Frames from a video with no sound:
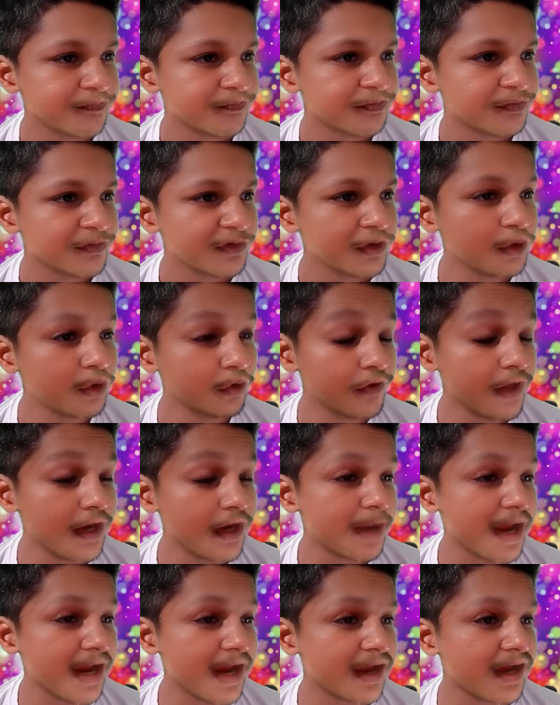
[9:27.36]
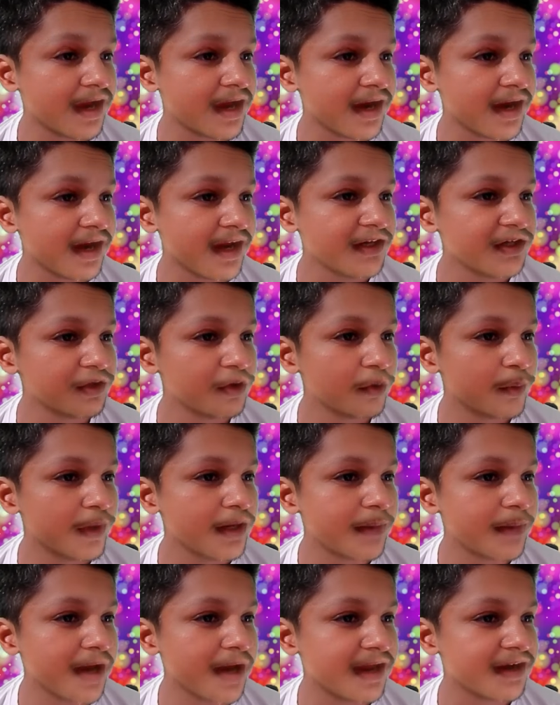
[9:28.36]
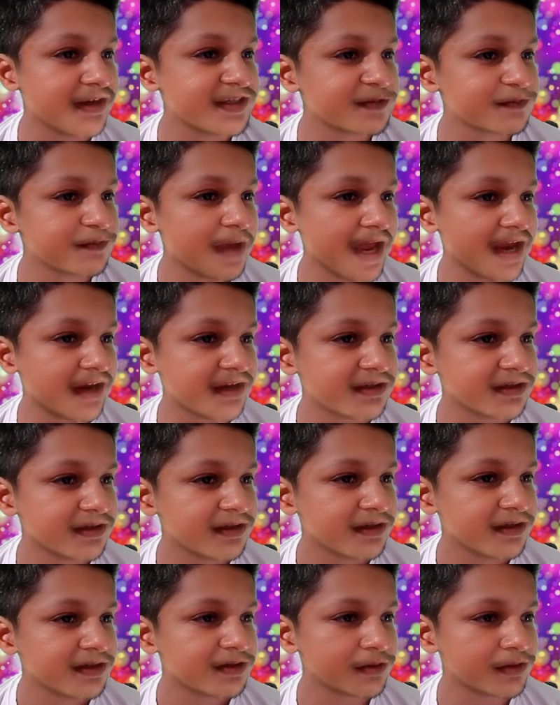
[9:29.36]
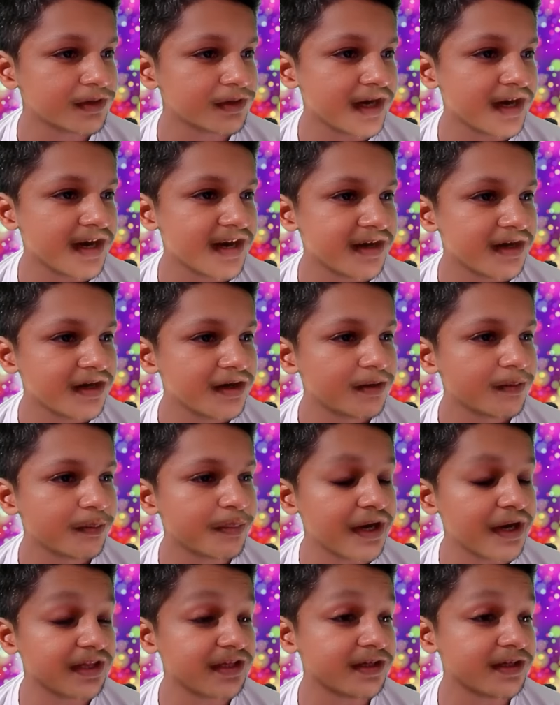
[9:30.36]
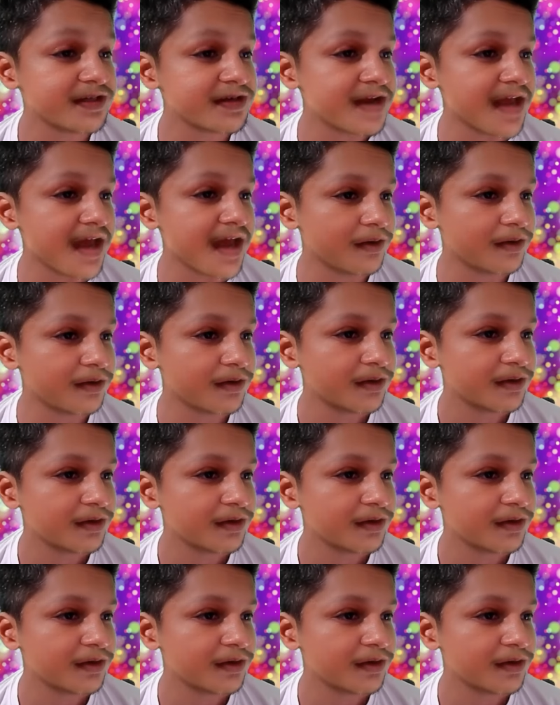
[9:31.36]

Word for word: You win my car and you win my respect. So they are brothers now.